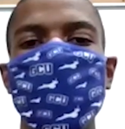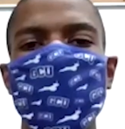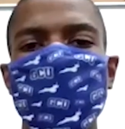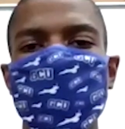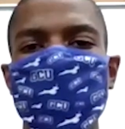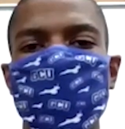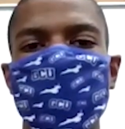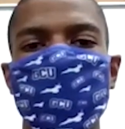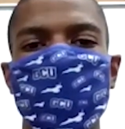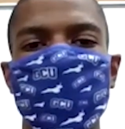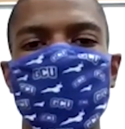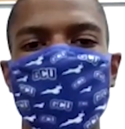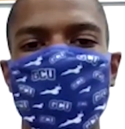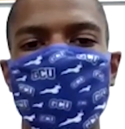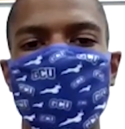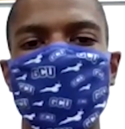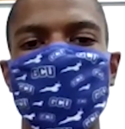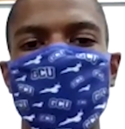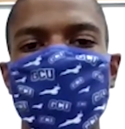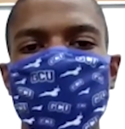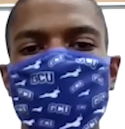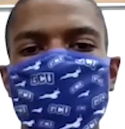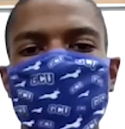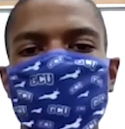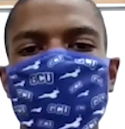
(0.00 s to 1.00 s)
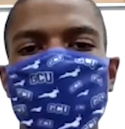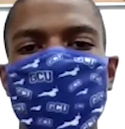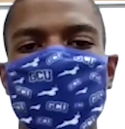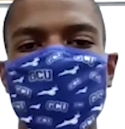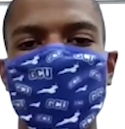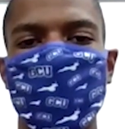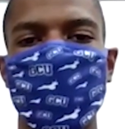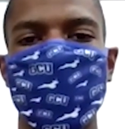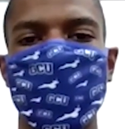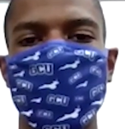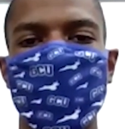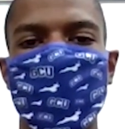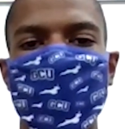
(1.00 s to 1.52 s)
don't know how to.
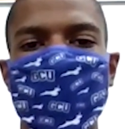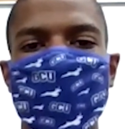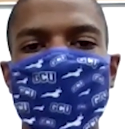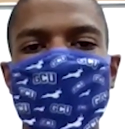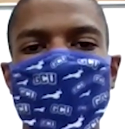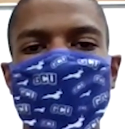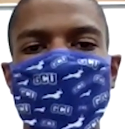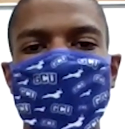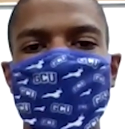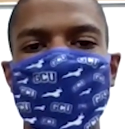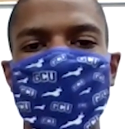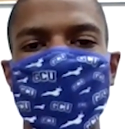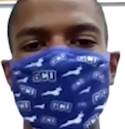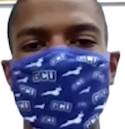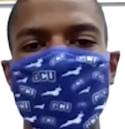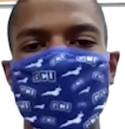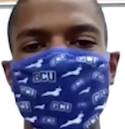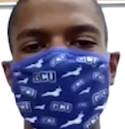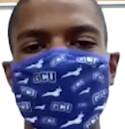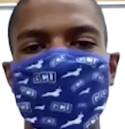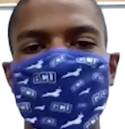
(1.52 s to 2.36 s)
I don't know how to edit this